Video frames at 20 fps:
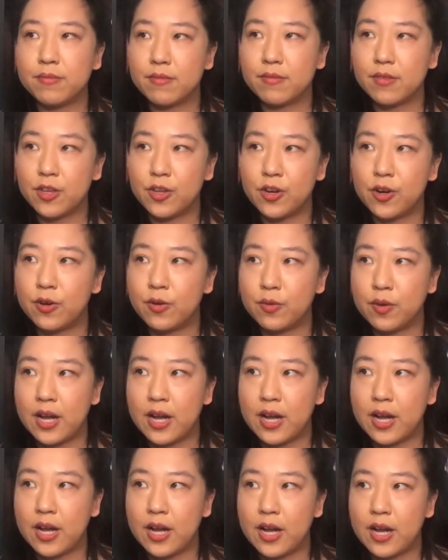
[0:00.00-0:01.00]
you know,
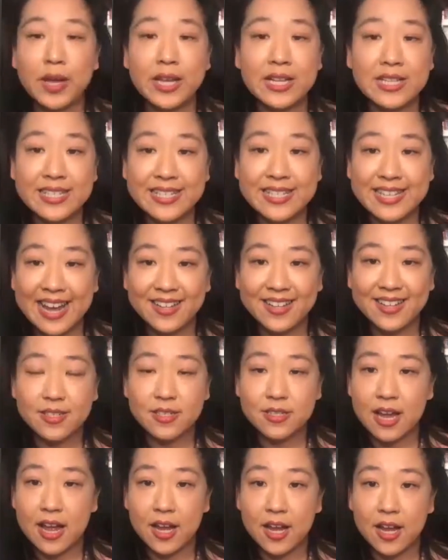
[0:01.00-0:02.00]
new insights
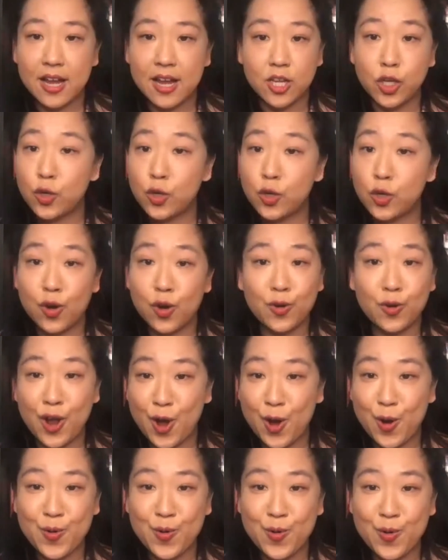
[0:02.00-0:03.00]
that you don't
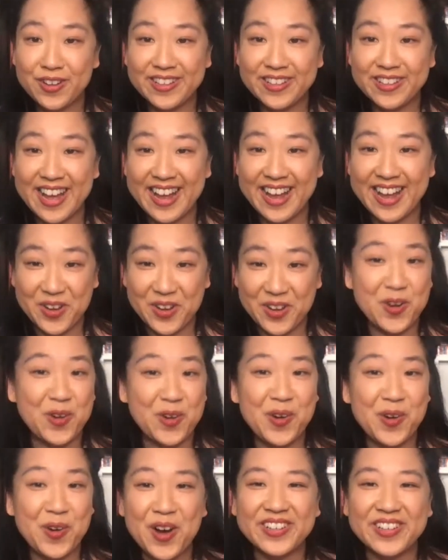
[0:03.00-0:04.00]
know
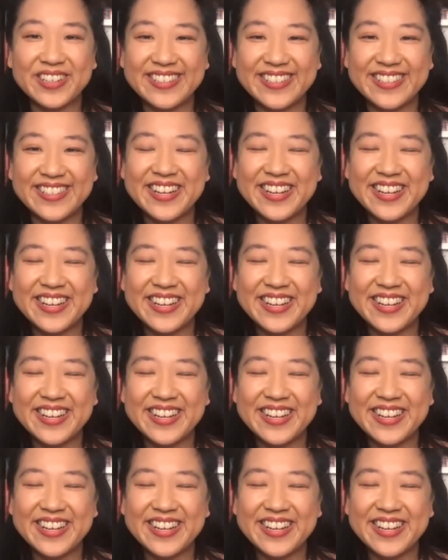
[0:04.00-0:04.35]
because